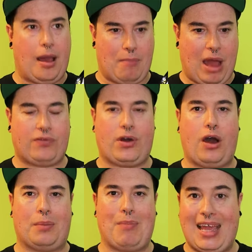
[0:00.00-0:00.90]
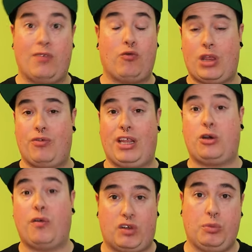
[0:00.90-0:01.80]
a mouthguard and make it really, really
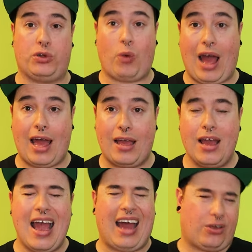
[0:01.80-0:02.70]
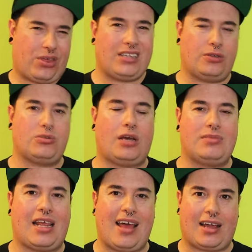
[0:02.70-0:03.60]
comfortable to wear. And I think
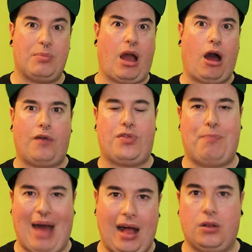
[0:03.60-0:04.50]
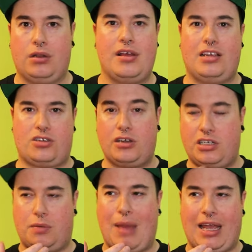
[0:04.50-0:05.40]
sometimes that, that can be half the battle. As long
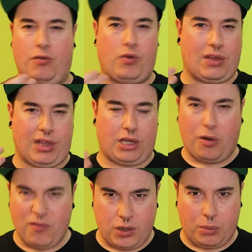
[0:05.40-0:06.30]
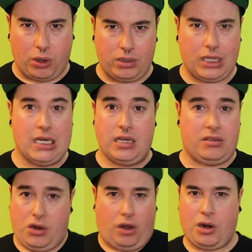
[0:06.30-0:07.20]
as you make it really, really comfortable,
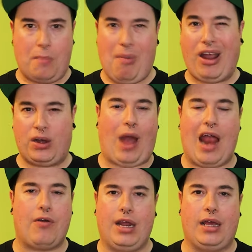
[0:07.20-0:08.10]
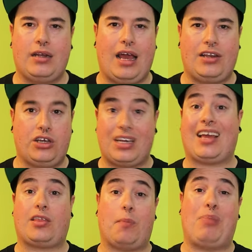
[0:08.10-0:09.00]
you're not gonna mind wearing it and you're gonna
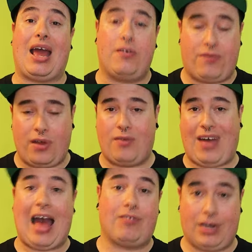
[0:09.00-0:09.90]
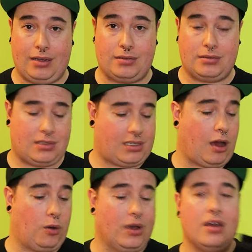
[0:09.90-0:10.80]
get the benefit of having it.
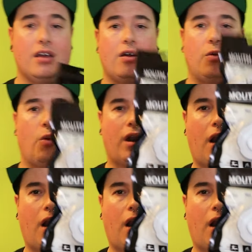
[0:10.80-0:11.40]
So, what